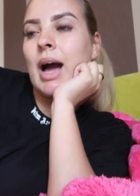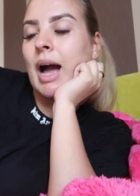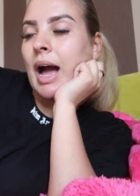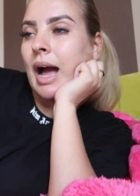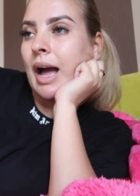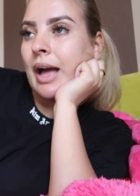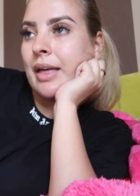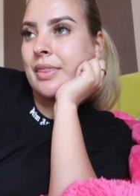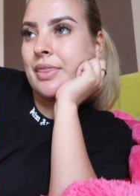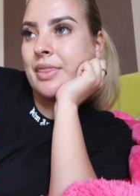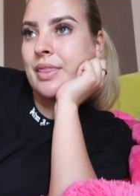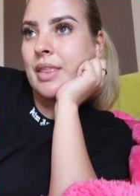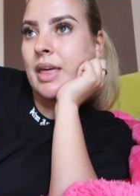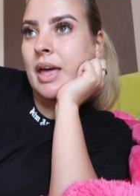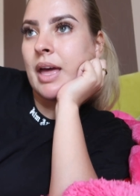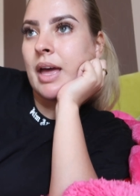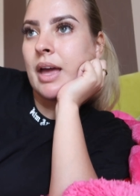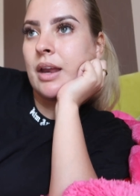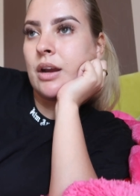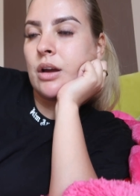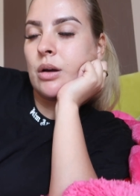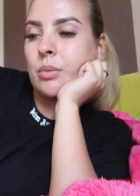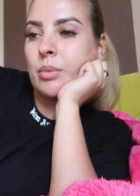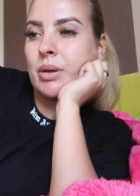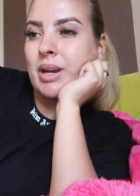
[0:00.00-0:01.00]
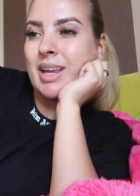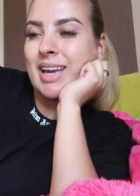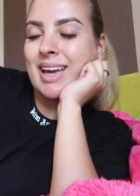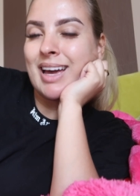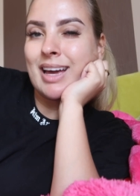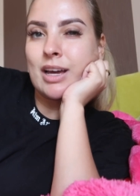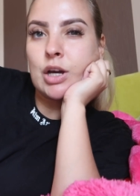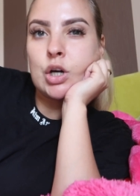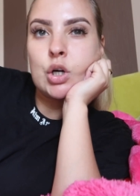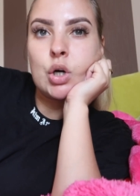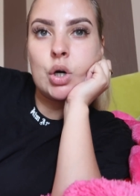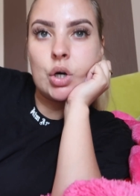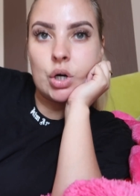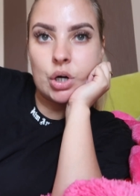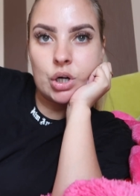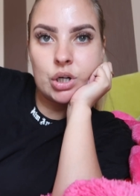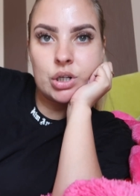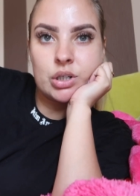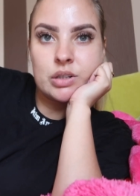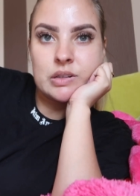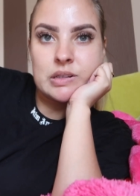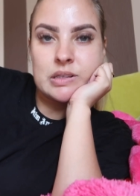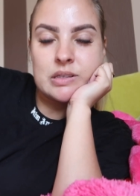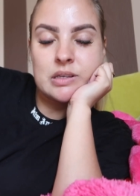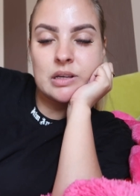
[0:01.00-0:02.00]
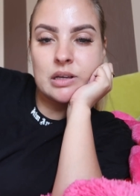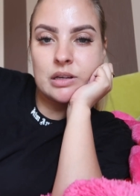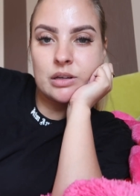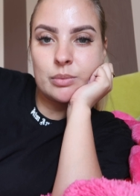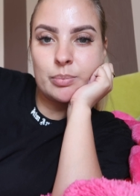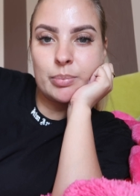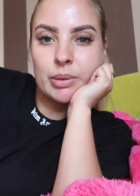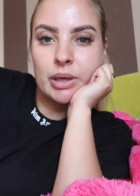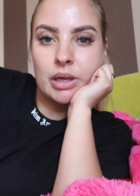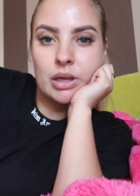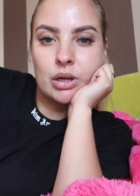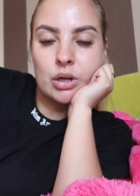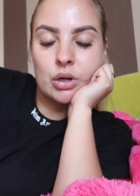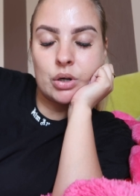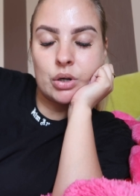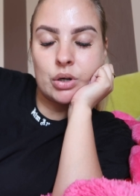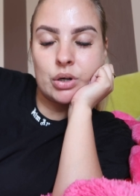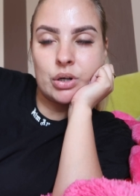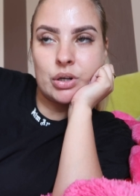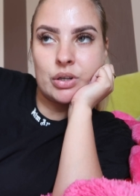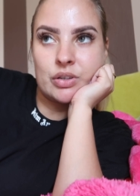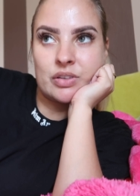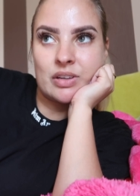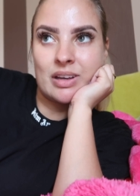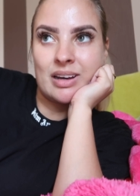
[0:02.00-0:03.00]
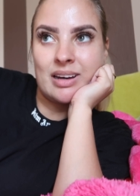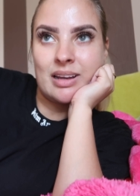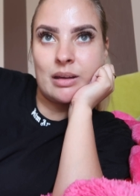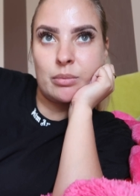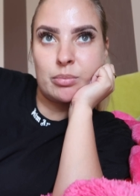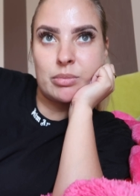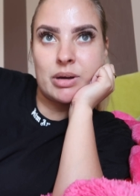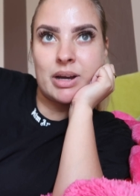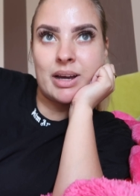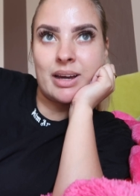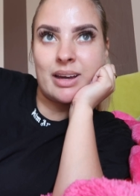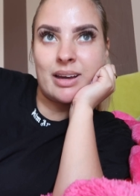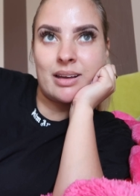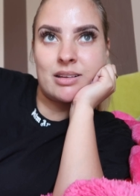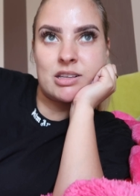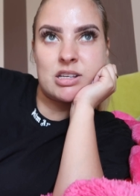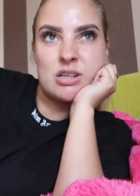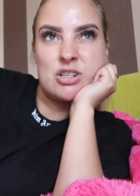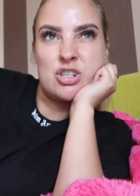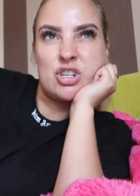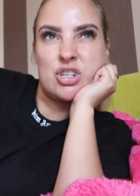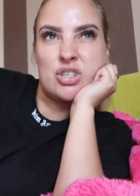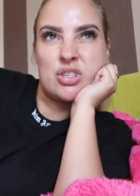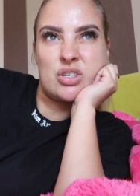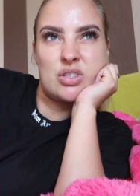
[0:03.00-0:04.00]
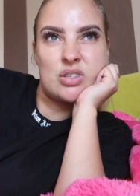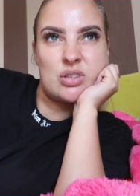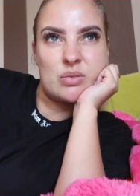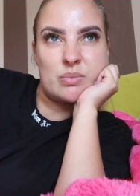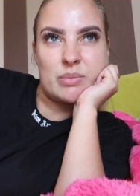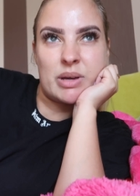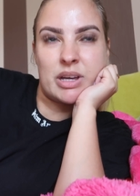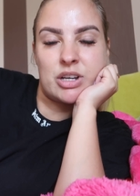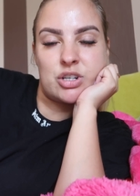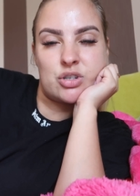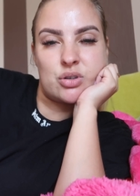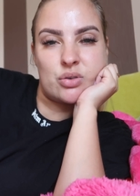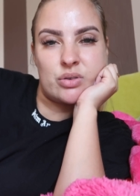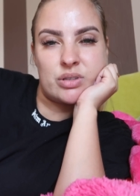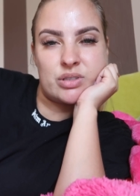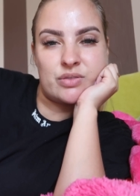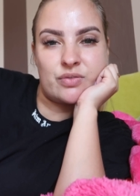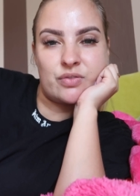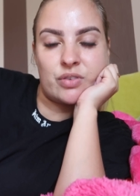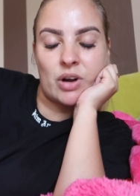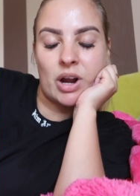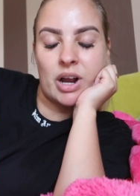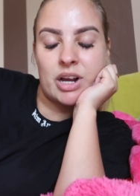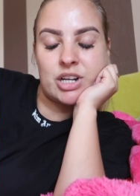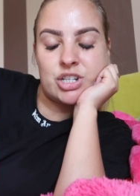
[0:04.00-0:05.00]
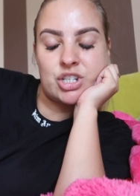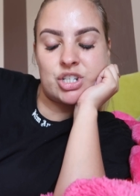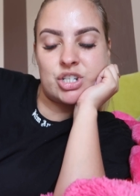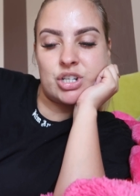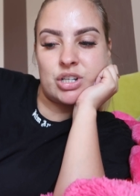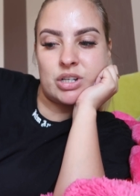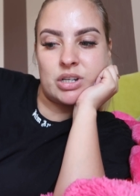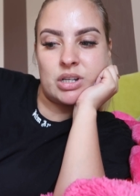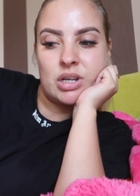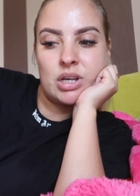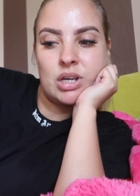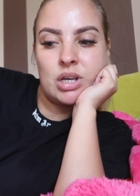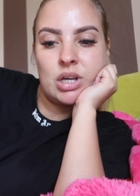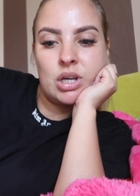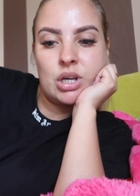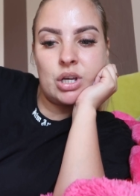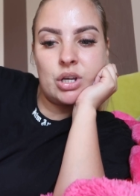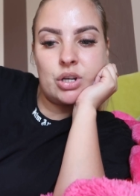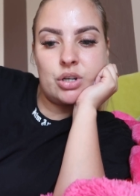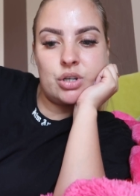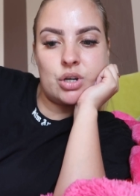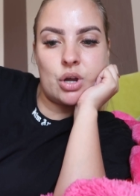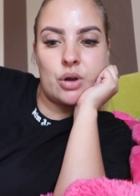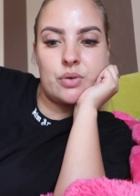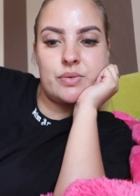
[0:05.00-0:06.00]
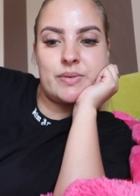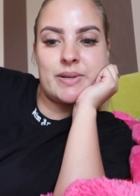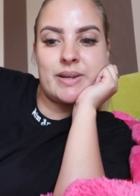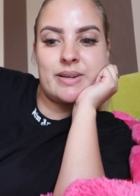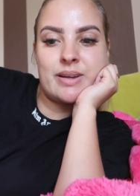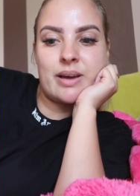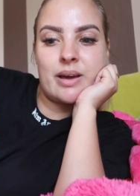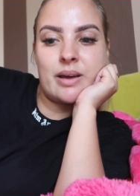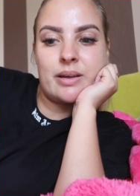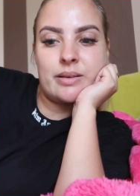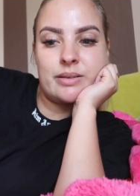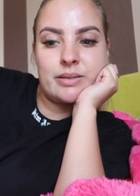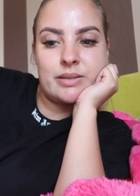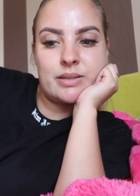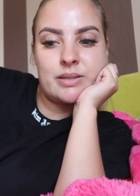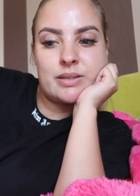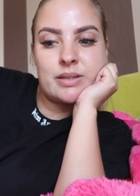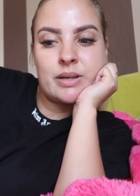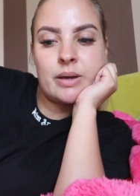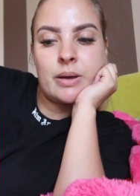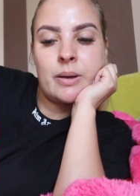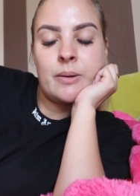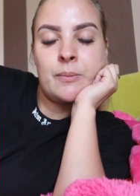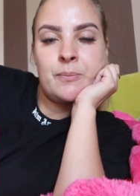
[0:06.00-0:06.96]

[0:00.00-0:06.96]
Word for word: and then I'm gonna get a cut because I need my hair to just make sure it's fresh and no dead ends